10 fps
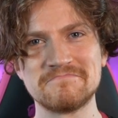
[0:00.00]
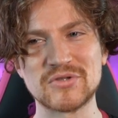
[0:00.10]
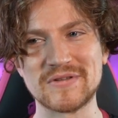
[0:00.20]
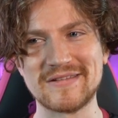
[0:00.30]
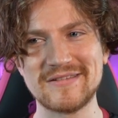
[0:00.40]

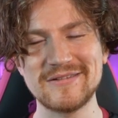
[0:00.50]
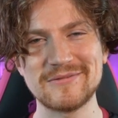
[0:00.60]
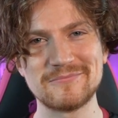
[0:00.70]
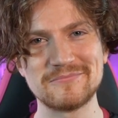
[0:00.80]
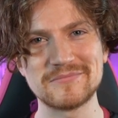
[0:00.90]
So that's it.
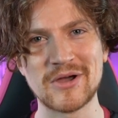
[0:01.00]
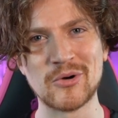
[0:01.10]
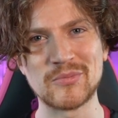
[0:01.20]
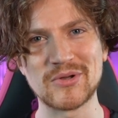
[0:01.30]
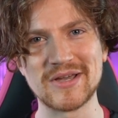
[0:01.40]
I
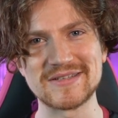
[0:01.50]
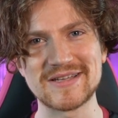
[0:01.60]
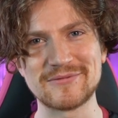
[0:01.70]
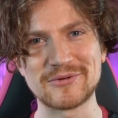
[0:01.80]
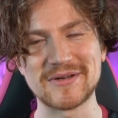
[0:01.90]
hope you guys
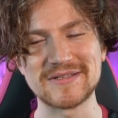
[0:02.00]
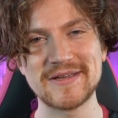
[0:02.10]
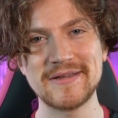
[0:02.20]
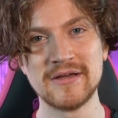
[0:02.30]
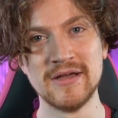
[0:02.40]
have a great
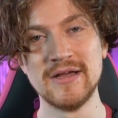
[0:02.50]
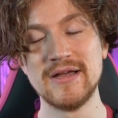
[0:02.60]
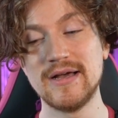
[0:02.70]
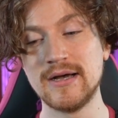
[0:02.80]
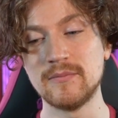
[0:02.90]
day.
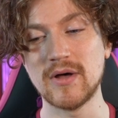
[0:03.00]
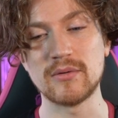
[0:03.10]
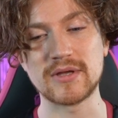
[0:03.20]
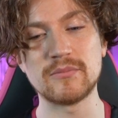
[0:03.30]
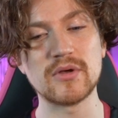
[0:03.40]
I
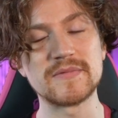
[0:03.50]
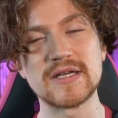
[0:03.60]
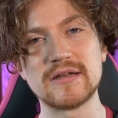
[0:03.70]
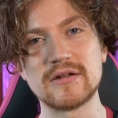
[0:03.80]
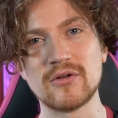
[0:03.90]
will keep you
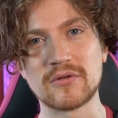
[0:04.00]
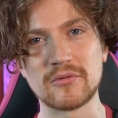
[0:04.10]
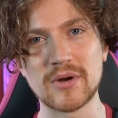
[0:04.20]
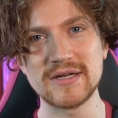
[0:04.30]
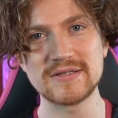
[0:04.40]
updated along the
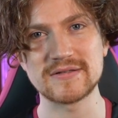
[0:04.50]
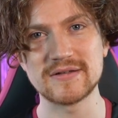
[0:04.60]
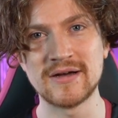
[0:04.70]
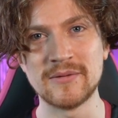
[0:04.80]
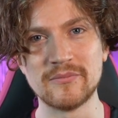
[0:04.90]
ride.
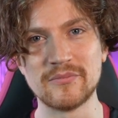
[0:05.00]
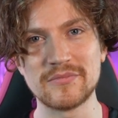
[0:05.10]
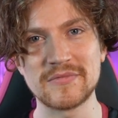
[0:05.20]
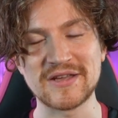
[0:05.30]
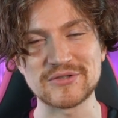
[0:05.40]

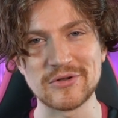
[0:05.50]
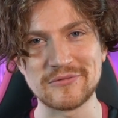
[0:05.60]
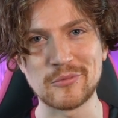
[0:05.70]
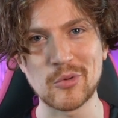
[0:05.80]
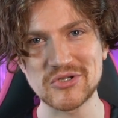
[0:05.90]
Thanks a lot
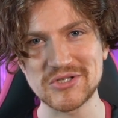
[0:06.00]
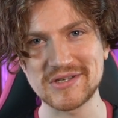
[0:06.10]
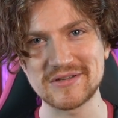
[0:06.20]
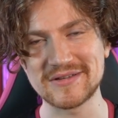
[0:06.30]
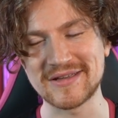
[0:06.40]
for
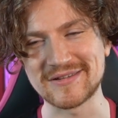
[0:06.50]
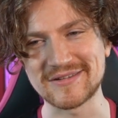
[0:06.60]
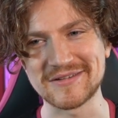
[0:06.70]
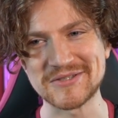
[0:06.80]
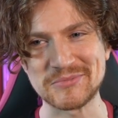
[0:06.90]
watching, and
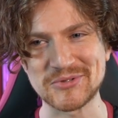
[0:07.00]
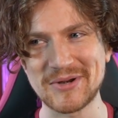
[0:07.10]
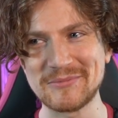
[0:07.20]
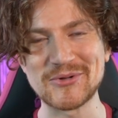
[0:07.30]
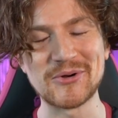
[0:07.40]

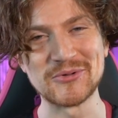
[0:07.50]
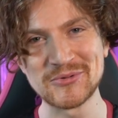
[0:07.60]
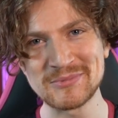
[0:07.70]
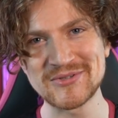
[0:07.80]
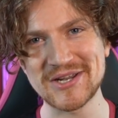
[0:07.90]
subscribe to our
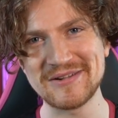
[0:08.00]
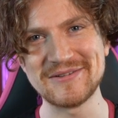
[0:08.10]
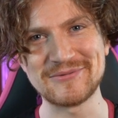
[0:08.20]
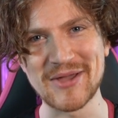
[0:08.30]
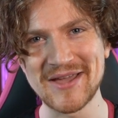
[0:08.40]
YouTube channel
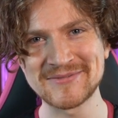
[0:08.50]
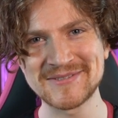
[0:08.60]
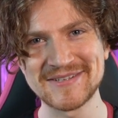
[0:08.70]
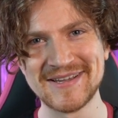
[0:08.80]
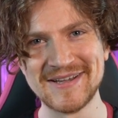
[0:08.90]
if you haven't.